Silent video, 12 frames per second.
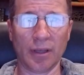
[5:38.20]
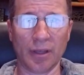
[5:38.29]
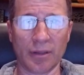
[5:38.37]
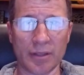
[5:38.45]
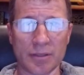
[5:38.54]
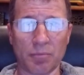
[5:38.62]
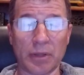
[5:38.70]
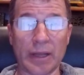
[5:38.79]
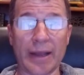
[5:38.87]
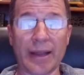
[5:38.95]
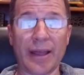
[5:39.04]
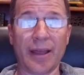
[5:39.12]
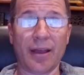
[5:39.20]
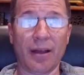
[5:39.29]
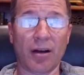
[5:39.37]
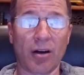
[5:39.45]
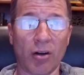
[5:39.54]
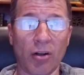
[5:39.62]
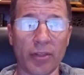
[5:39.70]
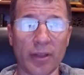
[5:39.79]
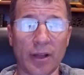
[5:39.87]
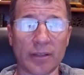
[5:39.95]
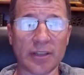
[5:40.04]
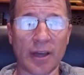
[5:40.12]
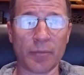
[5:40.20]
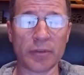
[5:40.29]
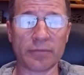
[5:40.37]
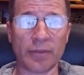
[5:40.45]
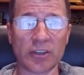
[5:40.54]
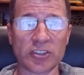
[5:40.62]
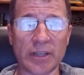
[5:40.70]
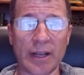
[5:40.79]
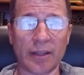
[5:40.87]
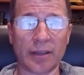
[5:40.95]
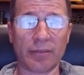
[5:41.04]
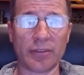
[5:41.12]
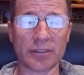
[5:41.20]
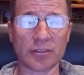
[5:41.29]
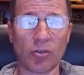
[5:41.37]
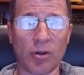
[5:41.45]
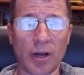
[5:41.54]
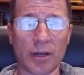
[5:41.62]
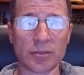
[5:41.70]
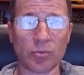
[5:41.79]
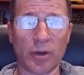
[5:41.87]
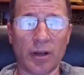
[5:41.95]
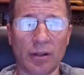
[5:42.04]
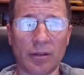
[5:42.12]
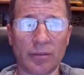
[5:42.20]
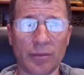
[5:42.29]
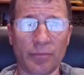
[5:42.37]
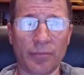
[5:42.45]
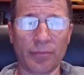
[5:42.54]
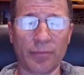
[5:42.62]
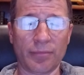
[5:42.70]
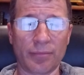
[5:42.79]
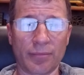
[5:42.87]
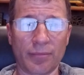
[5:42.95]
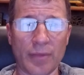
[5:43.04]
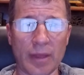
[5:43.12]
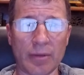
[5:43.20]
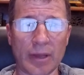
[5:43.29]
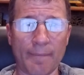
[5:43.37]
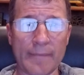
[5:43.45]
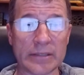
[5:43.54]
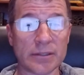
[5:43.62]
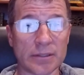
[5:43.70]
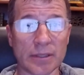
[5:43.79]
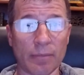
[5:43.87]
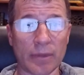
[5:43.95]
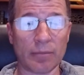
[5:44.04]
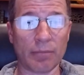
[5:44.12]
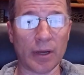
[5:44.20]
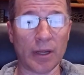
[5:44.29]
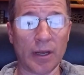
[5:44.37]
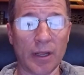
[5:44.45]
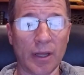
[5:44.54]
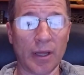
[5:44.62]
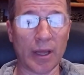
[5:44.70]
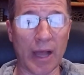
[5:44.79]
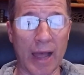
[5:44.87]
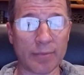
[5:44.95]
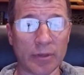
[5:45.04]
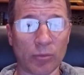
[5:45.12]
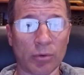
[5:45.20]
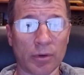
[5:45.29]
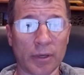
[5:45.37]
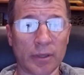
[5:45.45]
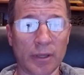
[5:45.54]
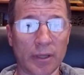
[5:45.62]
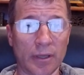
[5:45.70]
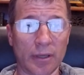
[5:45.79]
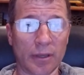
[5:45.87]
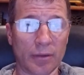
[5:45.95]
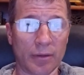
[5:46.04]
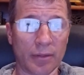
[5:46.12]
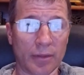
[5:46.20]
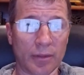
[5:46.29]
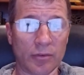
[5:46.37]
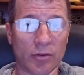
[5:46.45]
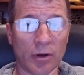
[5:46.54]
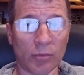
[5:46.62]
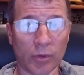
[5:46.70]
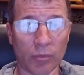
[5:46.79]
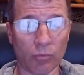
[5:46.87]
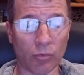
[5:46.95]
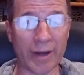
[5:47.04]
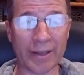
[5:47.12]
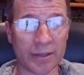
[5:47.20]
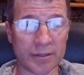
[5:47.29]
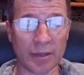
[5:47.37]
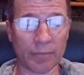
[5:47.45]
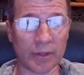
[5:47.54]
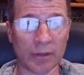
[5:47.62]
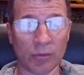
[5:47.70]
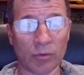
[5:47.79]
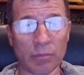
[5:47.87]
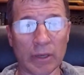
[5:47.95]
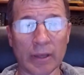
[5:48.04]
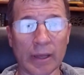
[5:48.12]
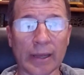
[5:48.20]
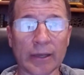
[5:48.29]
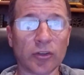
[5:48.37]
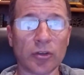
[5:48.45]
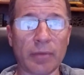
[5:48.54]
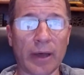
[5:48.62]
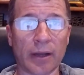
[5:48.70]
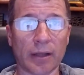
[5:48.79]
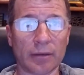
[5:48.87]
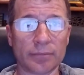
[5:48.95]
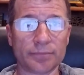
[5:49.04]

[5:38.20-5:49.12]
this apply to all the autonomous functionality of this quad as well? Maybe I'm missing something, but I'd be worried that the drone would run into something there wouldn't be anything I could do about it.